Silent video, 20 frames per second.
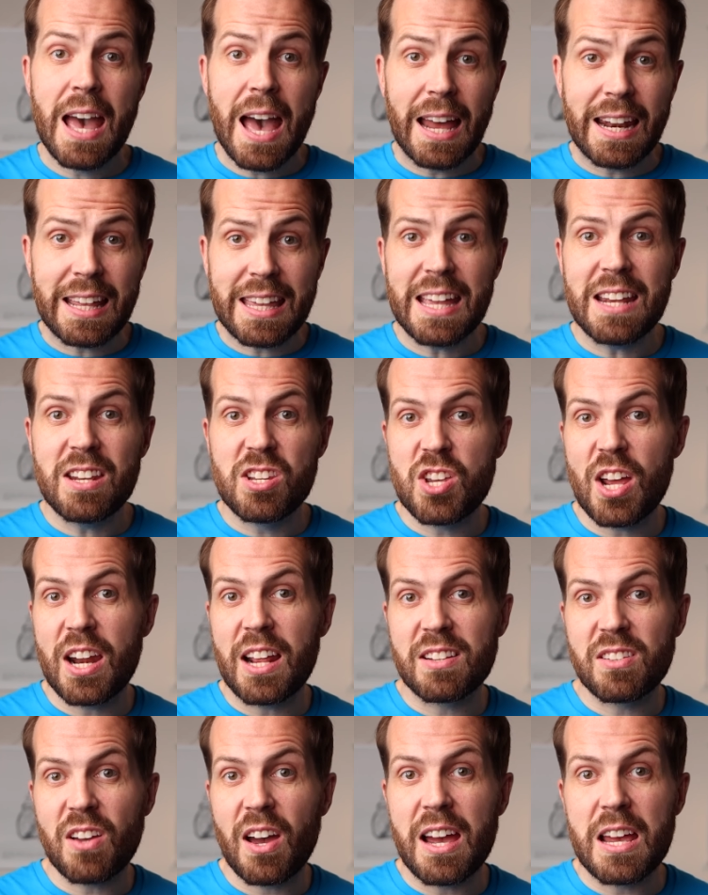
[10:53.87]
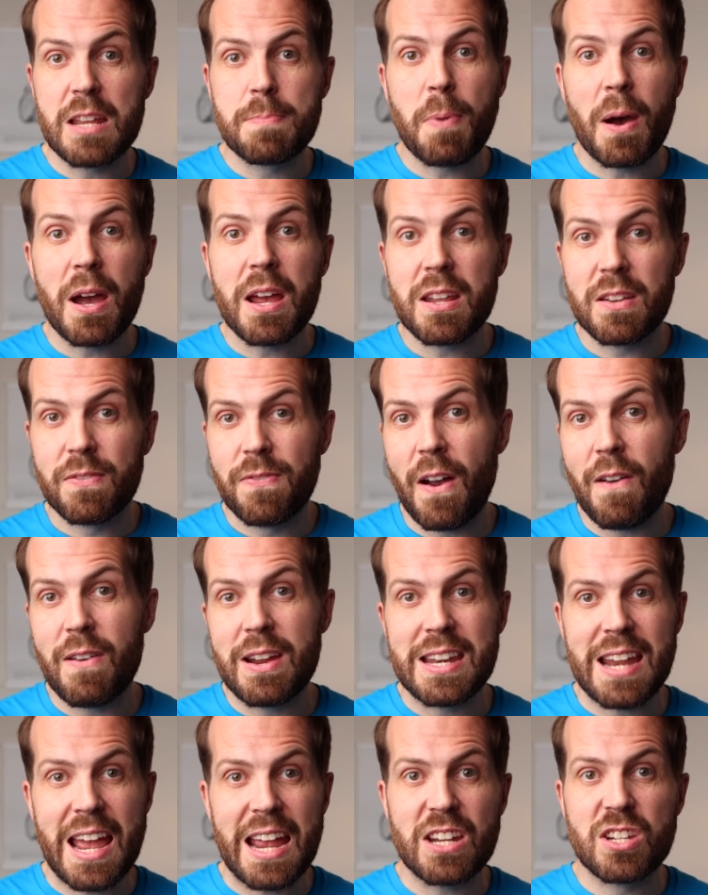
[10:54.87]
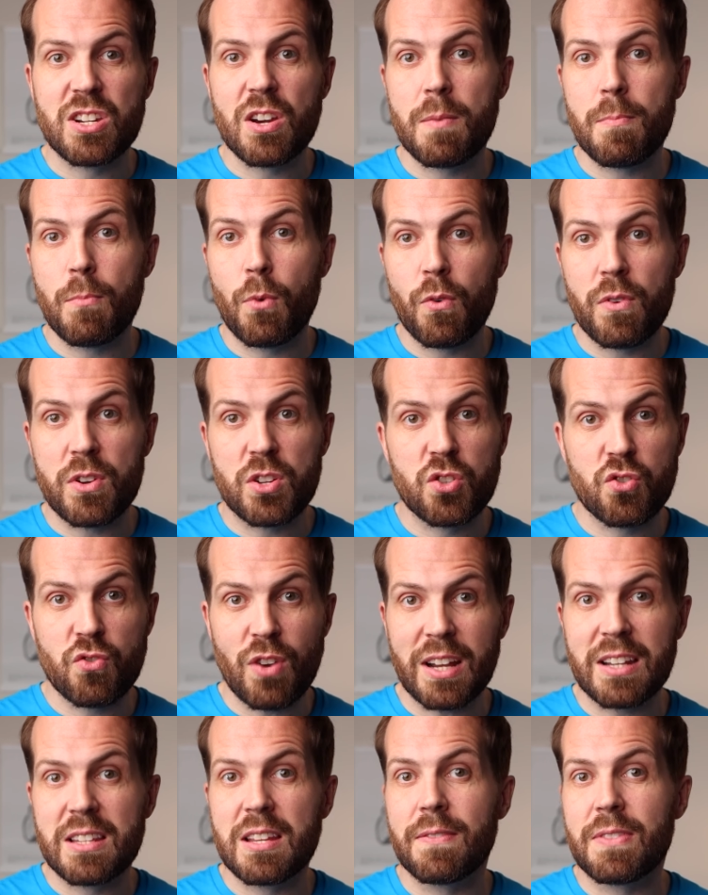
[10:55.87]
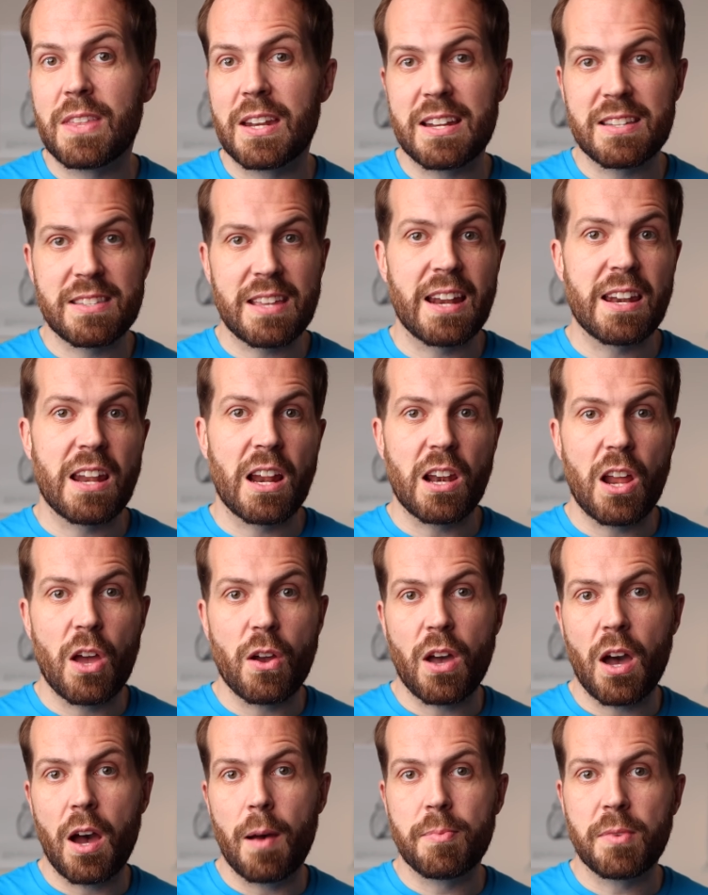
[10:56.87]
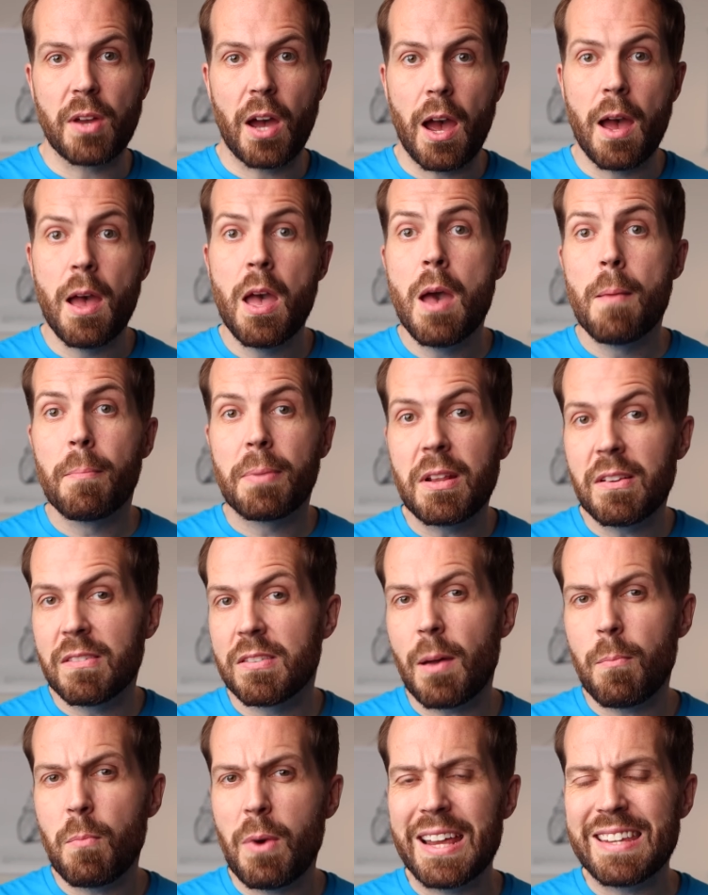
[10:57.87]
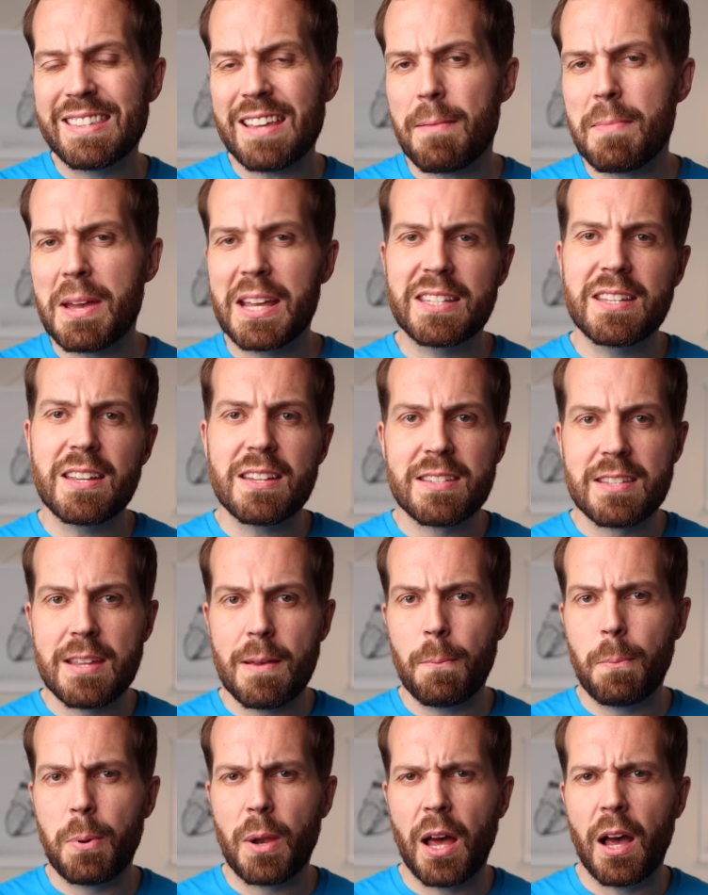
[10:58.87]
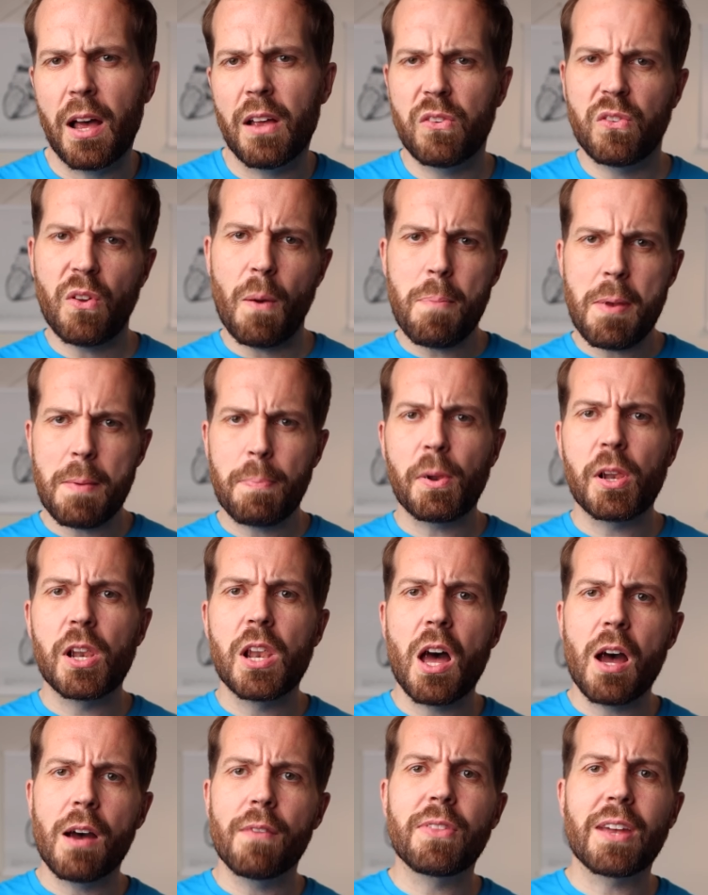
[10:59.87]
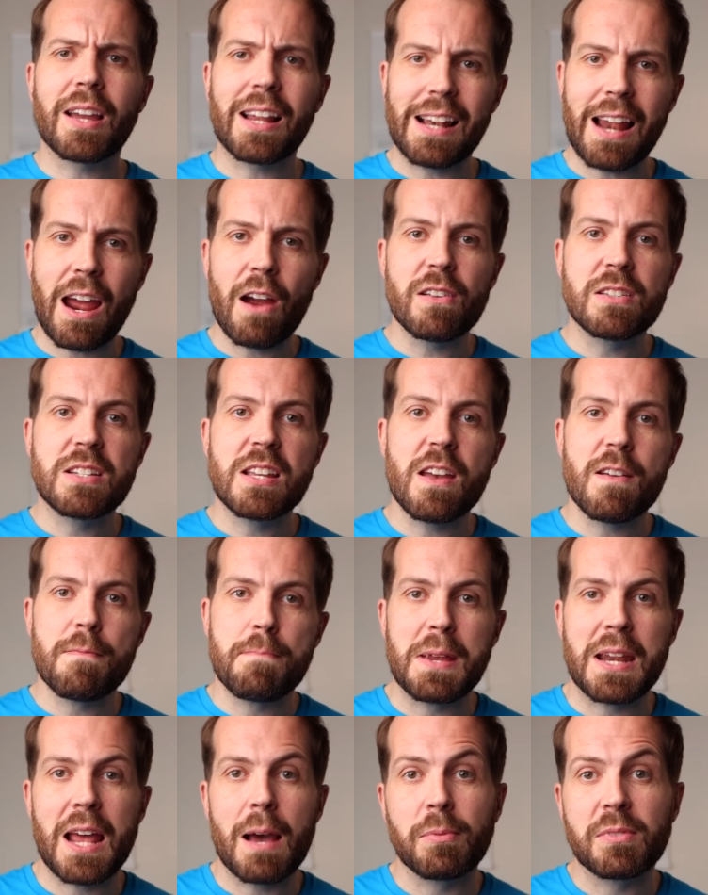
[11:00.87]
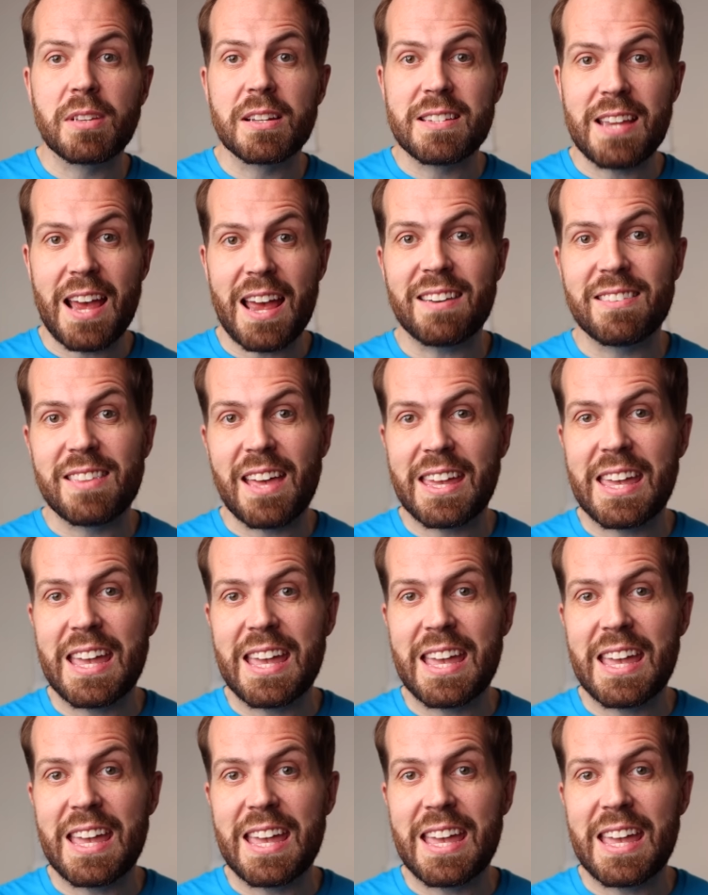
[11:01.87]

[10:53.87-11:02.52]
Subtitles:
And a ketogenic diet is by its very nature more restrictive than a standard low carb diet. But in some ways that makes it simpler. Some people love the clarity of being able to test their